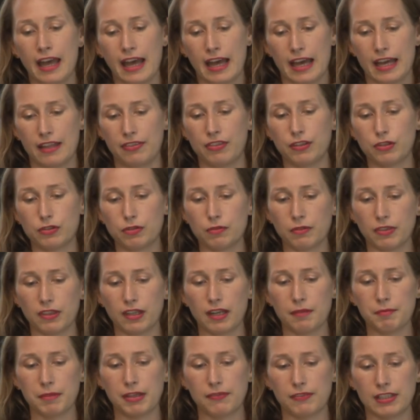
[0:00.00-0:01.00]
Uh, the talk
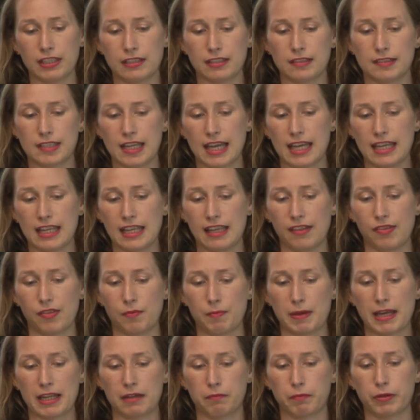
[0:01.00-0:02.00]
that I'm giving today is
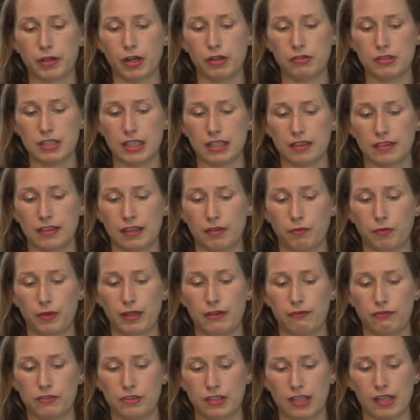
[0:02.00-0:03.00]
about a project that
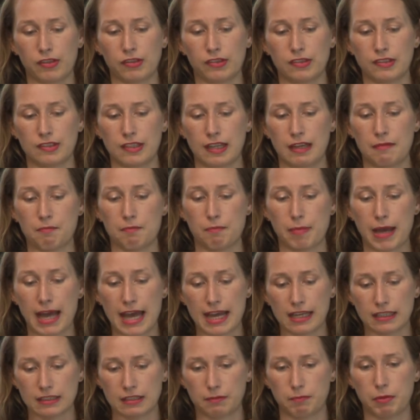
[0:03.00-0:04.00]
we've just
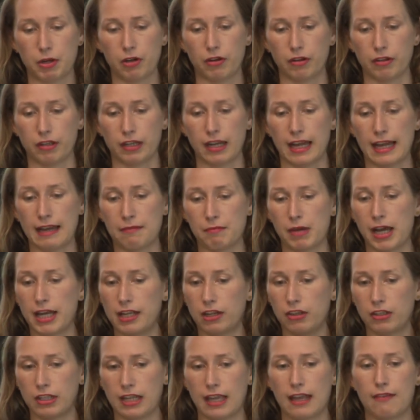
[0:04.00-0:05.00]
embarked upon. Um, I
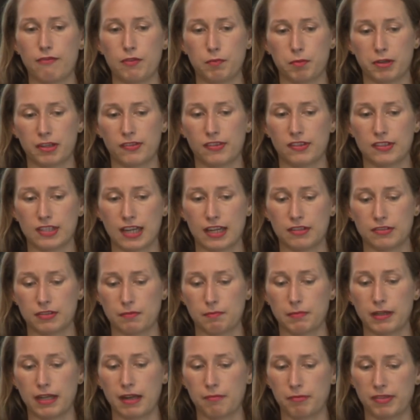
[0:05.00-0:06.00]
don't have a
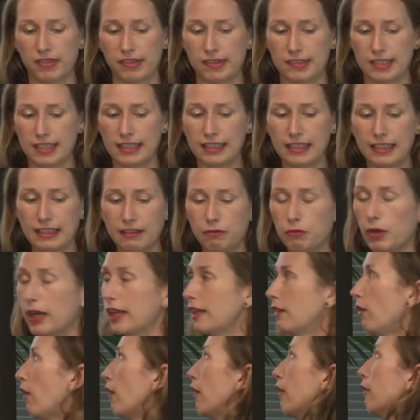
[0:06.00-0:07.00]
presentation, but I'm stealing
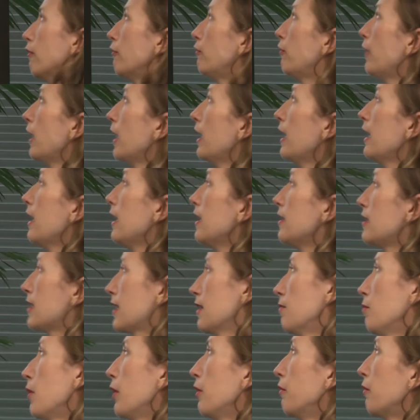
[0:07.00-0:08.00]
one of
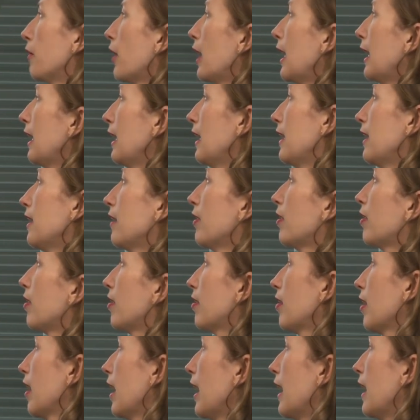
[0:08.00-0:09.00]
Tim O'Reilly's.